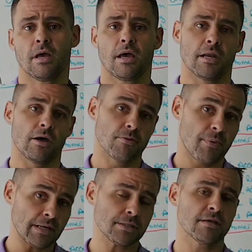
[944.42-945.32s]
Now, the
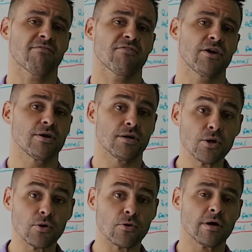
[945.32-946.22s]
best thing for you to
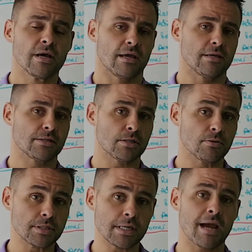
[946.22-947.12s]
do is to
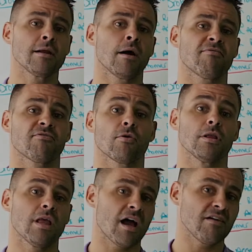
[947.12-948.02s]
sign up for a
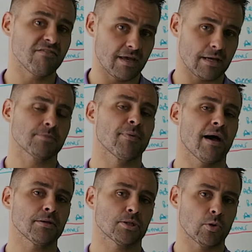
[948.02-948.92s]
live guest
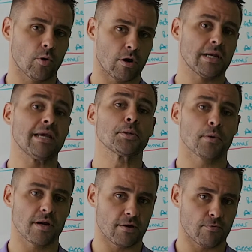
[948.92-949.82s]
pass to our day
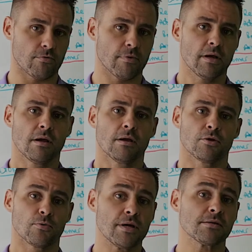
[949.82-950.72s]
trading room. The
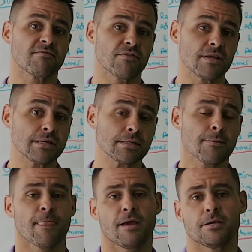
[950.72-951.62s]
reason for this
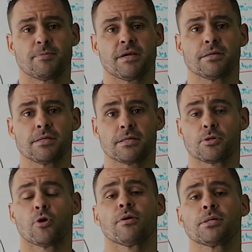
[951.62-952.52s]
is because it's
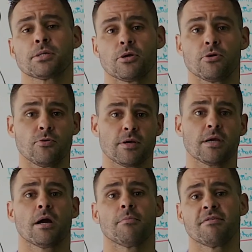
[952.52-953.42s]
no risk to you. You can
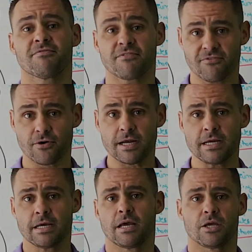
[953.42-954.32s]
come in for free.
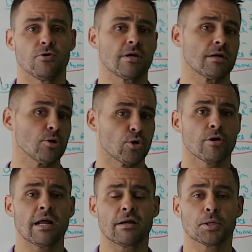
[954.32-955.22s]
You can learn
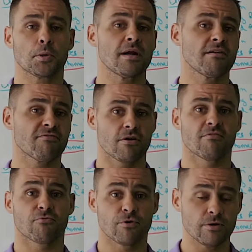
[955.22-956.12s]
how to trade in front
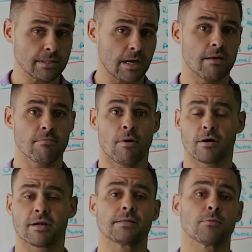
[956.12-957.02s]
of real-time
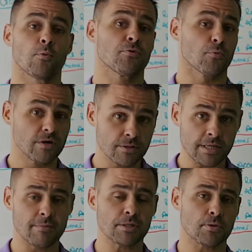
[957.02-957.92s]
markets with
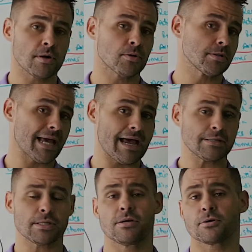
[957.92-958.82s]
real-time instructors
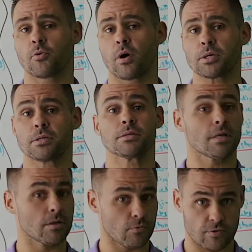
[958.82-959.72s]
asking your questions
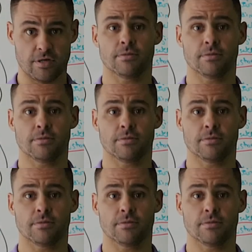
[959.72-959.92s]
in real